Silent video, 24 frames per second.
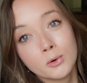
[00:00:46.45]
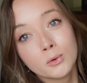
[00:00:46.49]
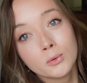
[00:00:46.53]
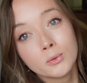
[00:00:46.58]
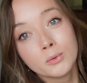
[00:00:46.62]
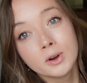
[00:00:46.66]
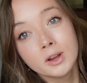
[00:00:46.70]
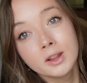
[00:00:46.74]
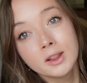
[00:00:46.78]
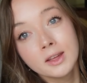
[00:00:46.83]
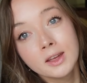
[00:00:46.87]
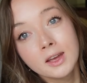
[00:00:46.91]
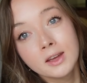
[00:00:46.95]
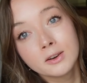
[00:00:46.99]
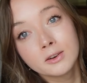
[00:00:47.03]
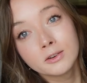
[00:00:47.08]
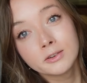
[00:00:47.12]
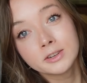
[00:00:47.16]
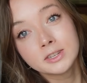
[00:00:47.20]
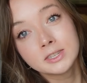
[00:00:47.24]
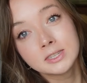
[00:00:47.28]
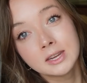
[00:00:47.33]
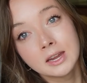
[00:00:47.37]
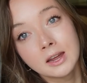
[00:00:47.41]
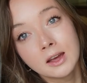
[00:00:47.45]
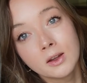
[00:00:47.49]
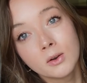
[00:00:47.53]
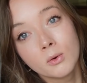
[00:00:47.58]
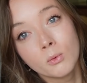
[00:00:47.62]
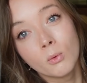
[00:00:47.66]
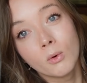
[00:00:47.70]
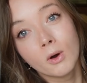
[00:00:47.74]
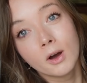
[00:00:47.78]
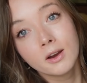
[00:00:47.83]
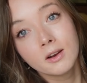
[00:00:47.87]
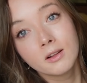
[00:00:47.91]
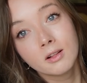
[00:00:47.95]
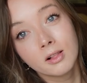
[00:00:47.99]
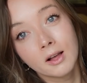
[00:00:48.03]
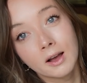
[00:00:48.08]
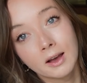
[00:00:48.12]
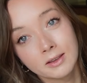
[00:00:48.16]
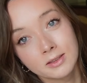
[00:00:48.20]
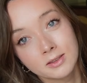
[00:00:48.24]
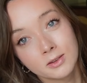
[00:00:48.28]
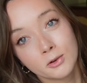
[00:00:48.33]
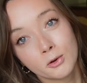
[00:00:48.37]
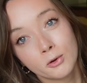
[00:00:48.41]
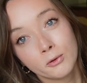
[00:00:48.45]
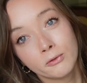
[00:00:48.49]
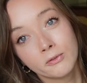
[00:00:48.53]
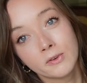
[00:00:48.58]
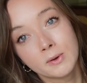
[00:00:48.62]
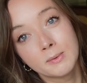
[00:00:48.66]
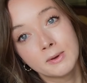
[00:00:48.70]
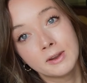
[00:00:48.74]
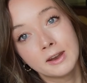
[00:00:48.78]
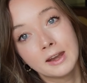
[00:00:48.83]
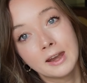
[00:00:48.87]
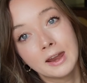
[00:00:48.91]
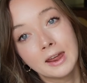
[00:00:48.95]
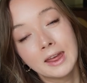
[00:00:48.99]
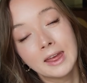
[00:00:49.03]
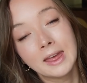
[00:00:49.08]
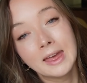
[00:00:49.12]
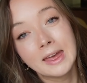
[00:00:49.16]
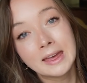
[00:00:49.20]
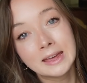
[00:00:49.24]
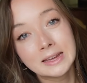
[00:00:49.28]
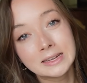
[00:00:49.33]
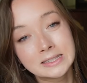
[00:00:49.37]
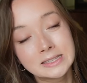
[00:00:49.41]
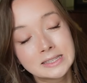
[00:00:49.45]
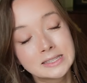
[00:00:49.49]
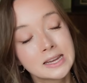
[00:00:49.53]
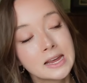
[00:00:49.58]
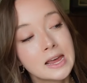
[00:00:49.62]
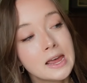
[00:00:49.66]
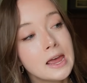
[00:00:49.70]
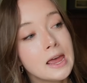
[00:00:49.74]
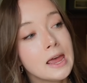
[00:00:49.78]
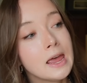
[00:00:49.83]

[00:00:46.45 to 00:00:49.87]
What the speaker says: really understand what classical femininity is